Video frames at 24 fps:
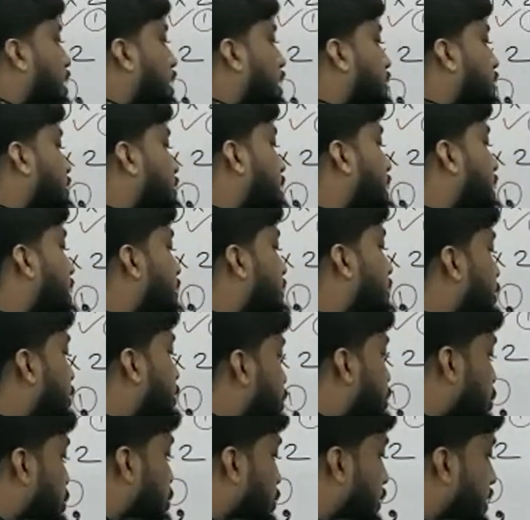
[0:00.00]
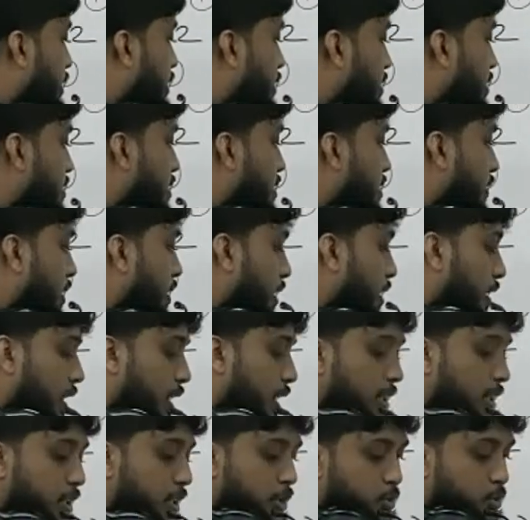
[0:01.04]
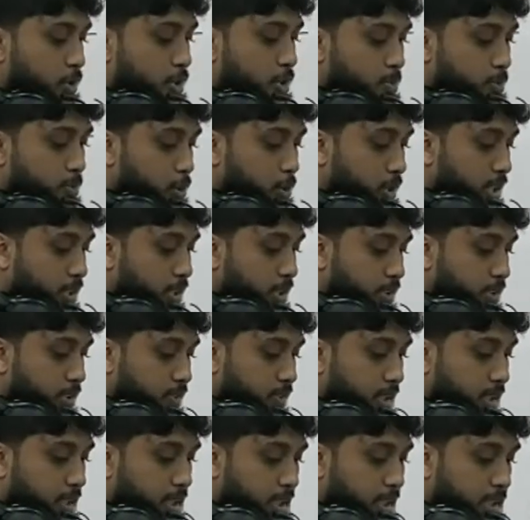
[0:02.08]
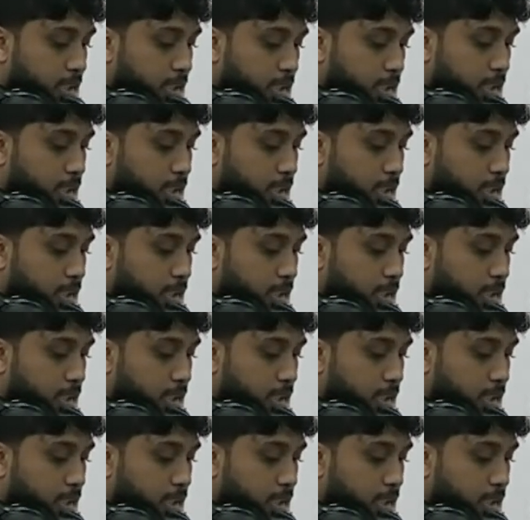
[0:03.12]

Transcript: that, for showing this 792 is more than 790.